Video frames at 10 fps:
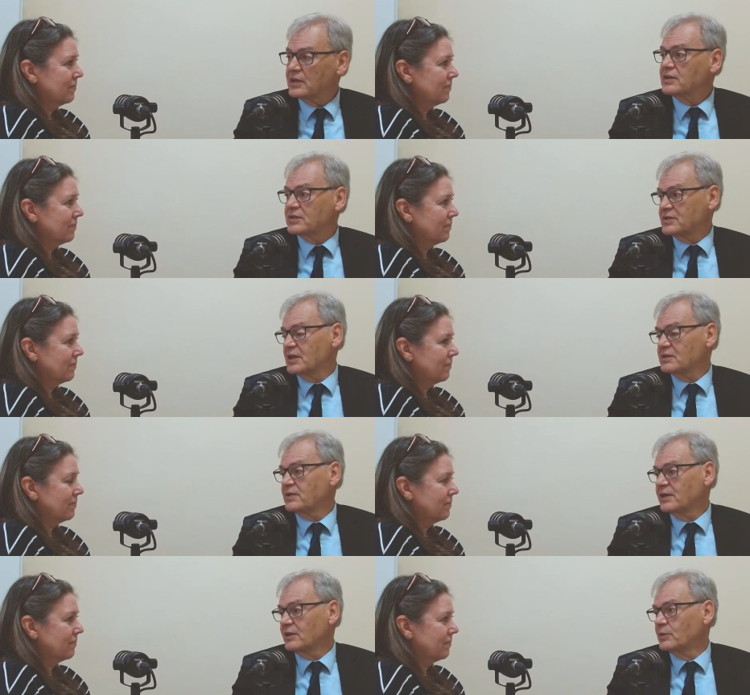Speaker 1: things to
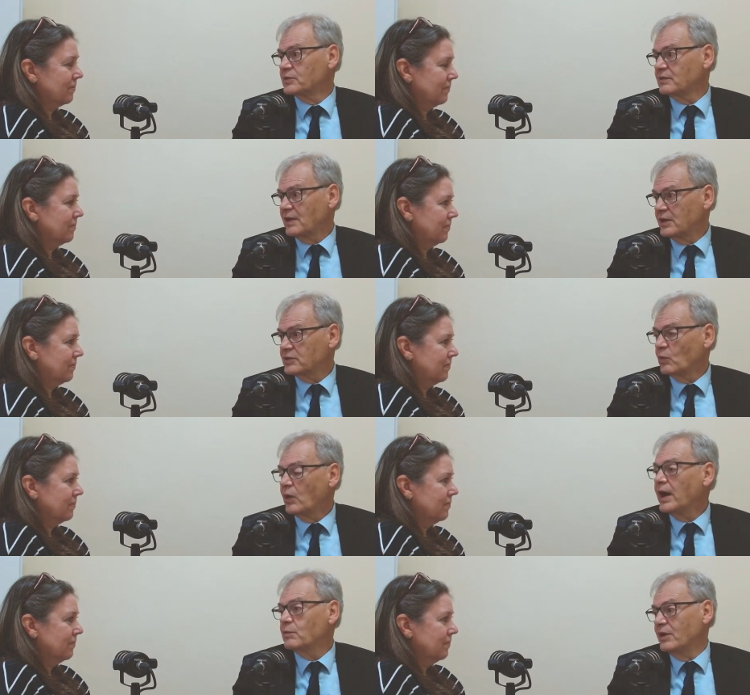satisfy the laws of nature.
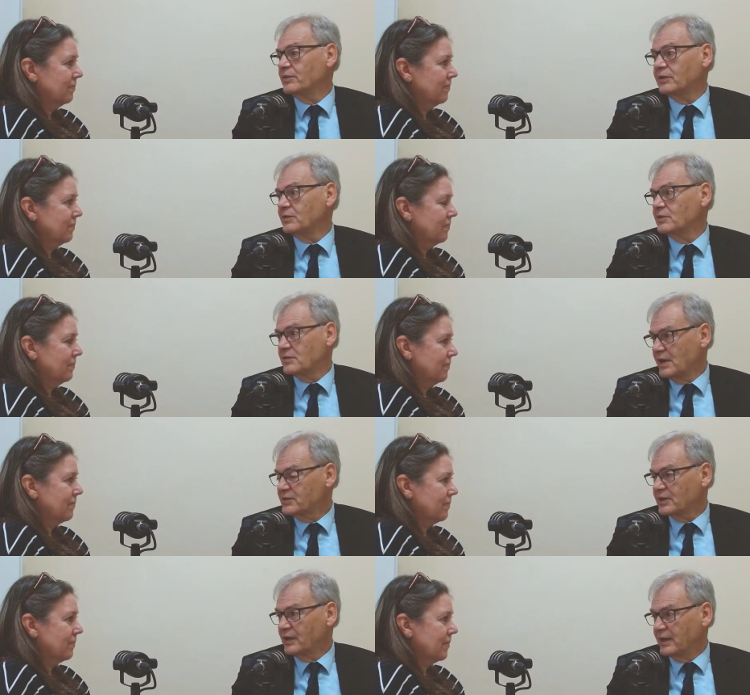Why won't the two trains
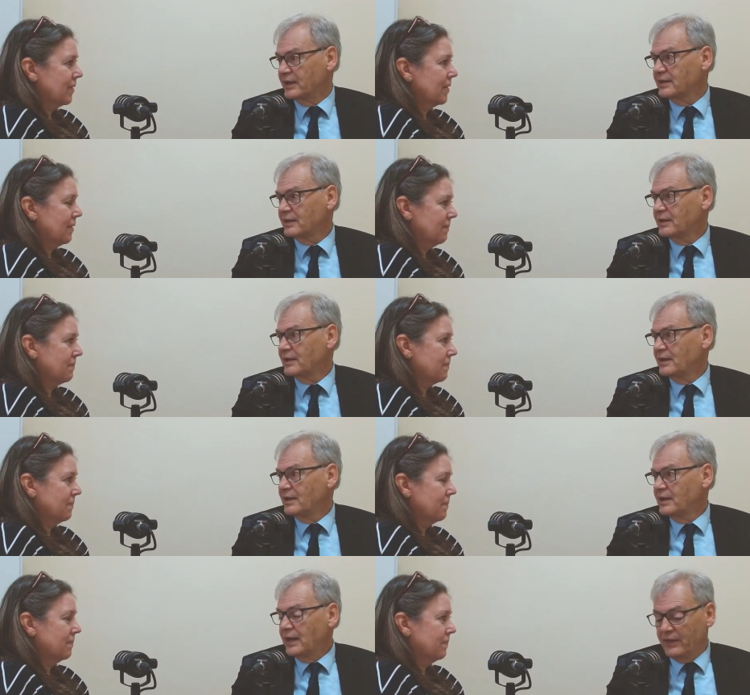collide? Mm.
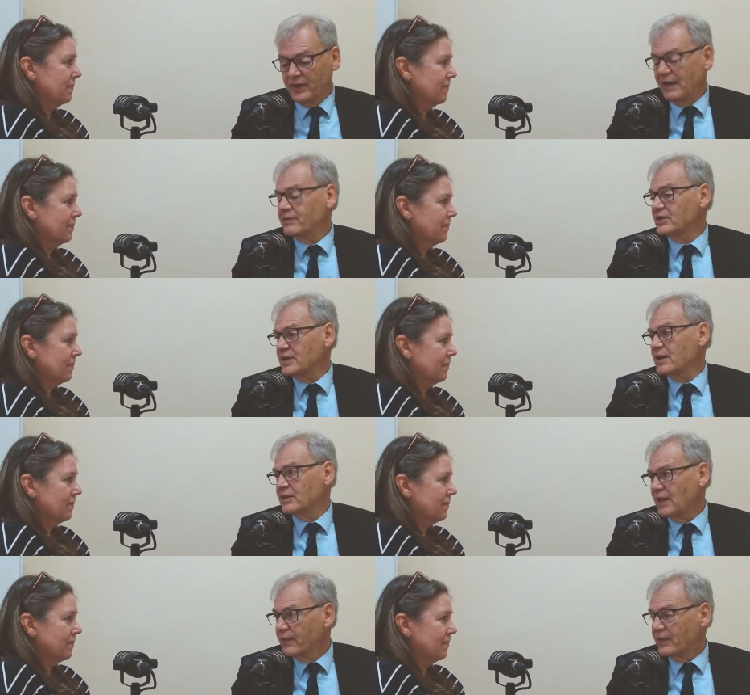And then, having sat
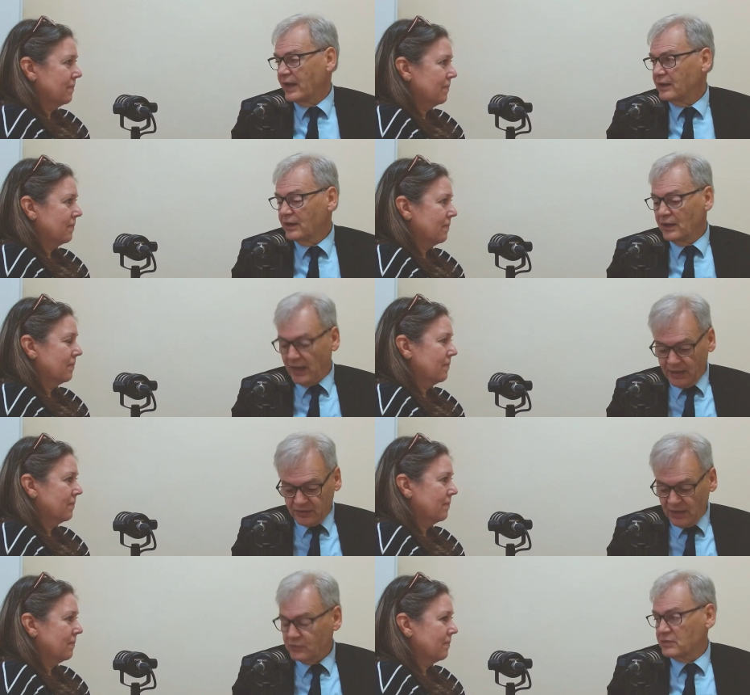it, done that, and
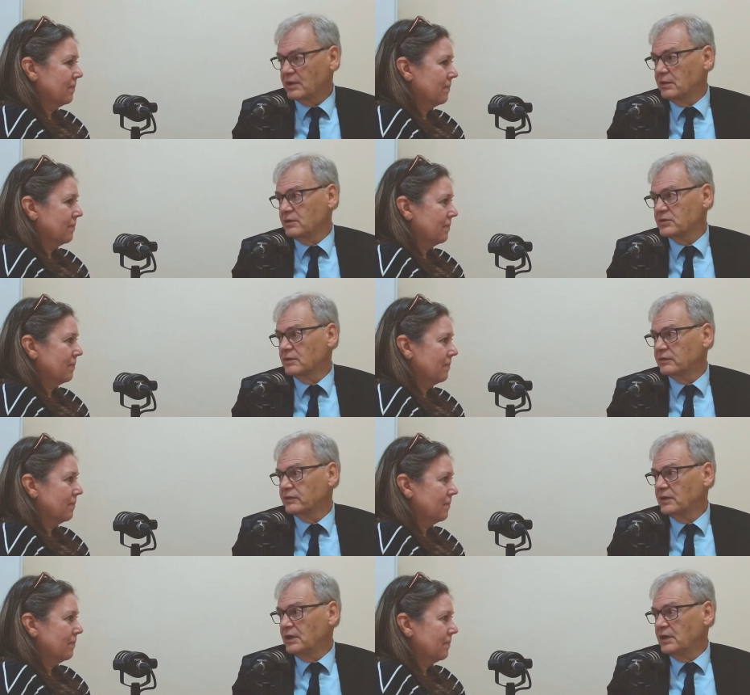demonstrated yourself
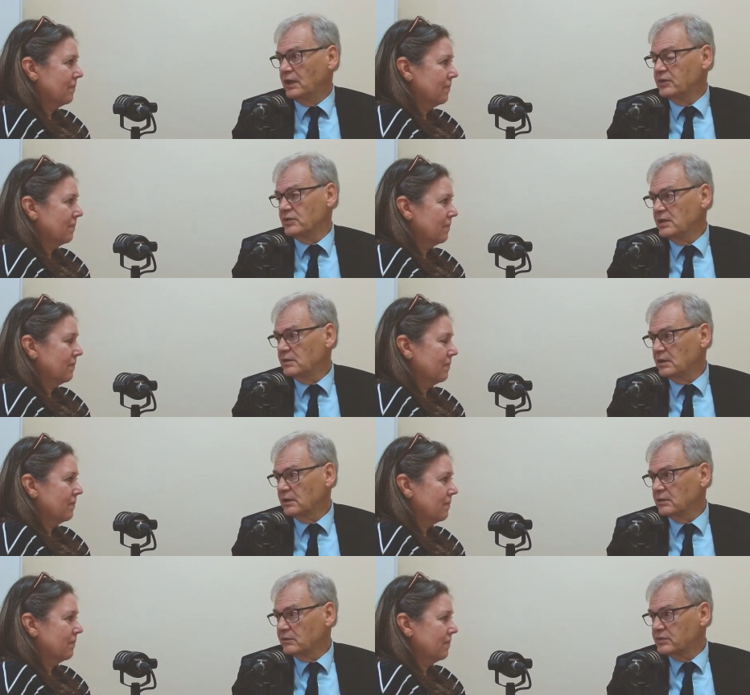in
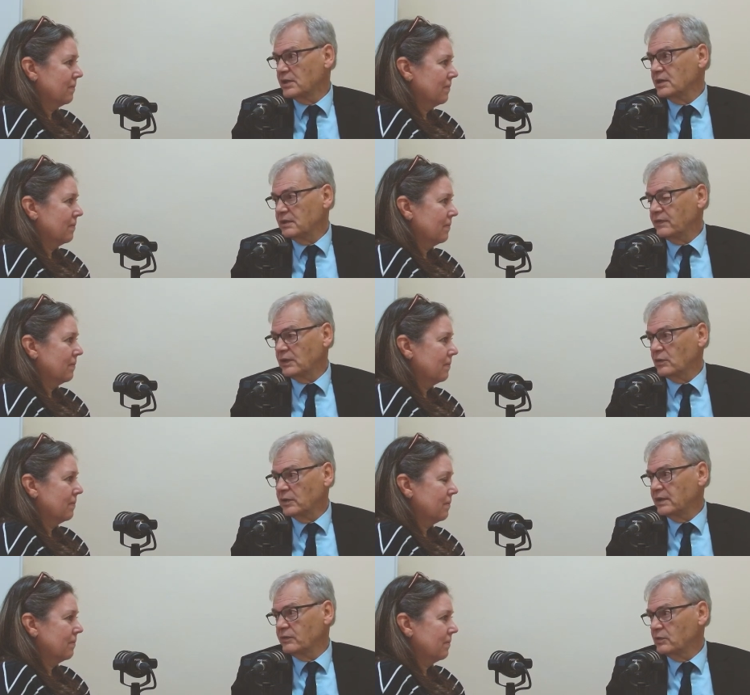engineering or scientific or
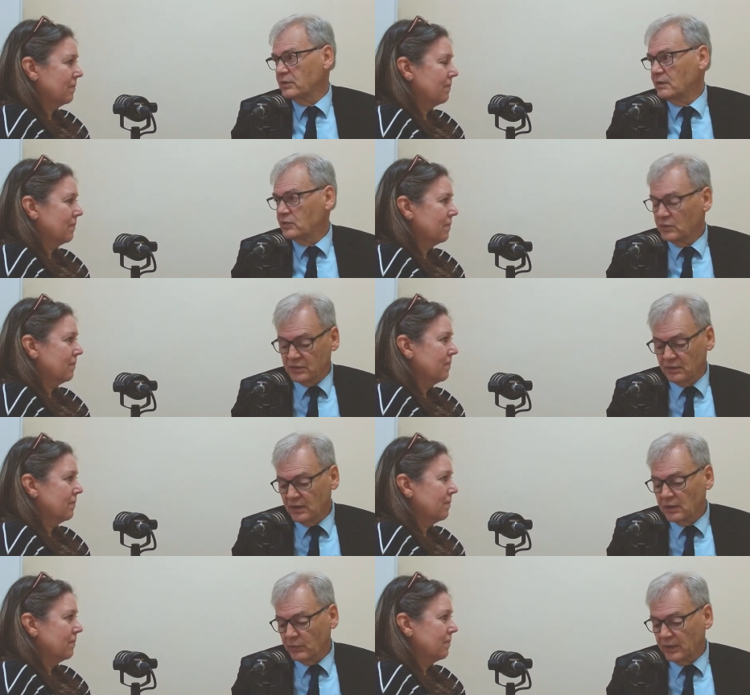however terms you wish to
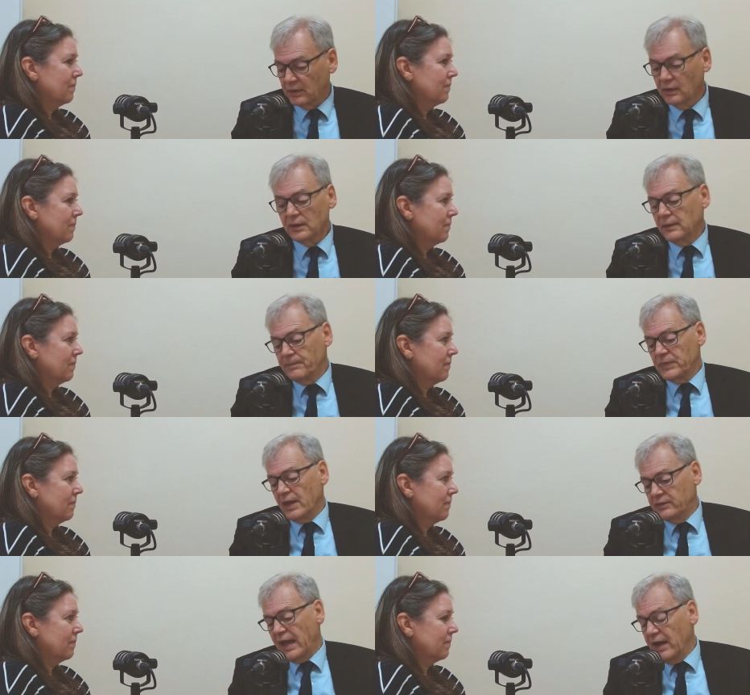think about it,
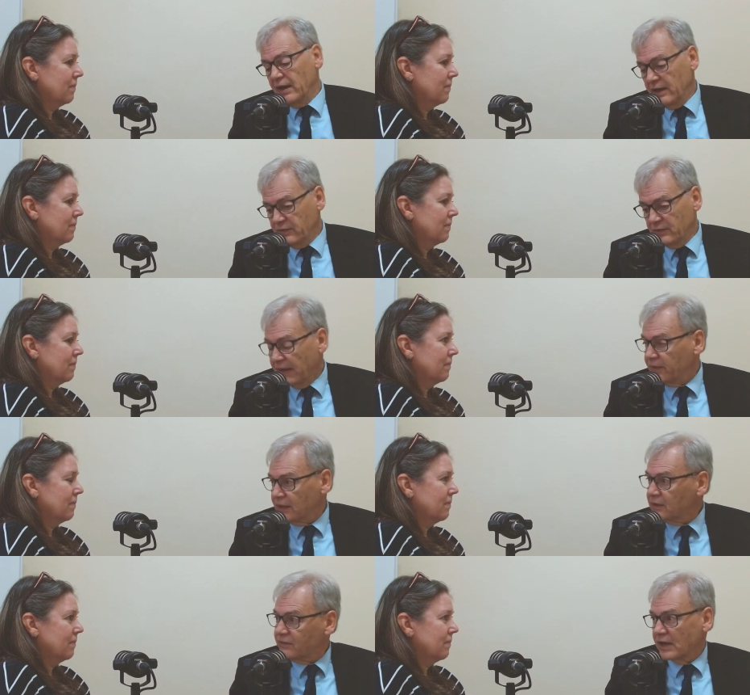how, have you done
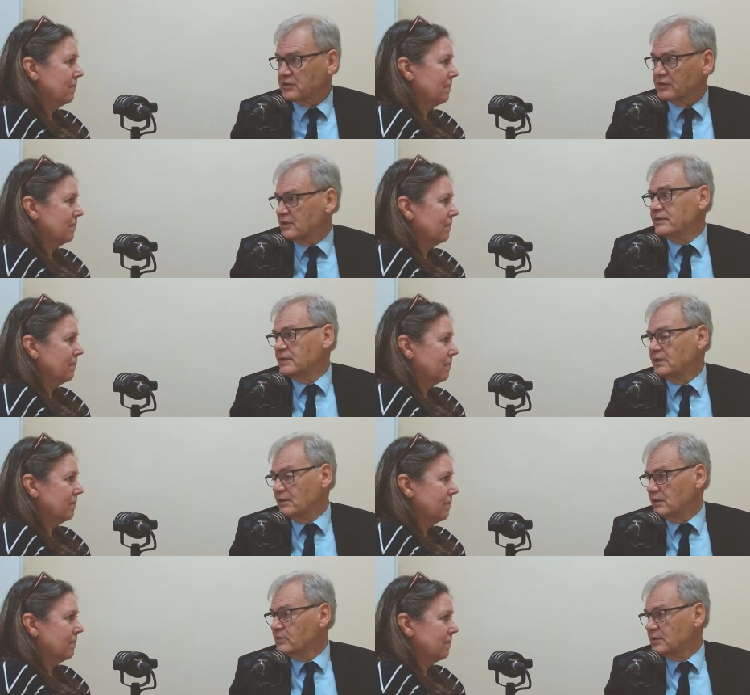that, functional safety
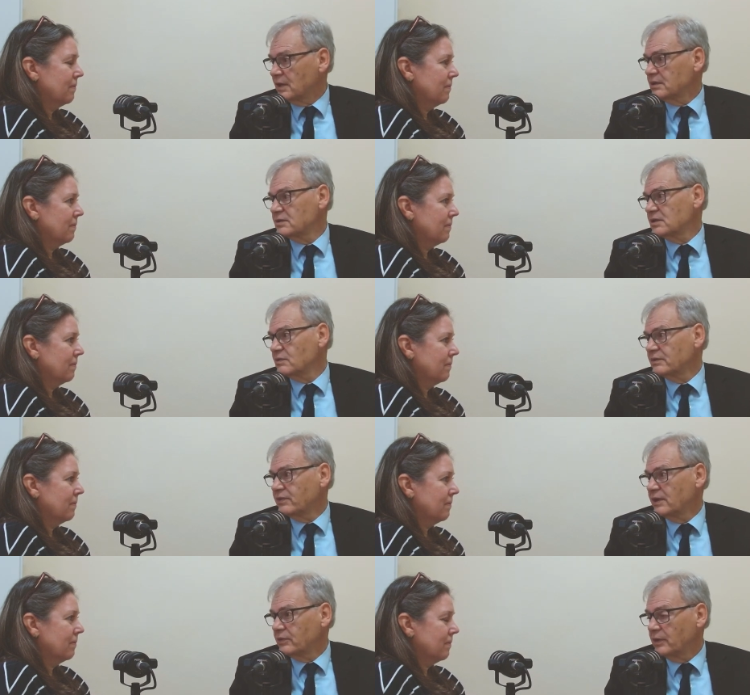terms, uh,
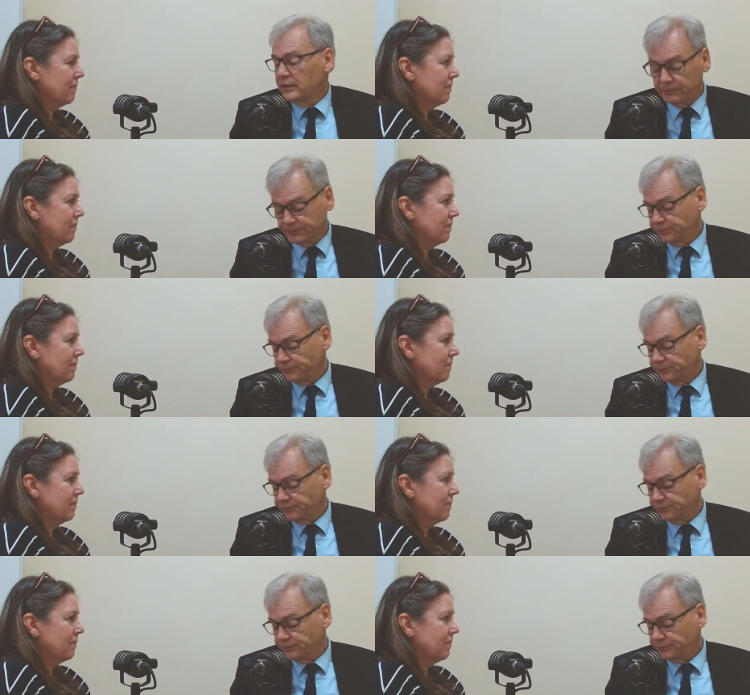61508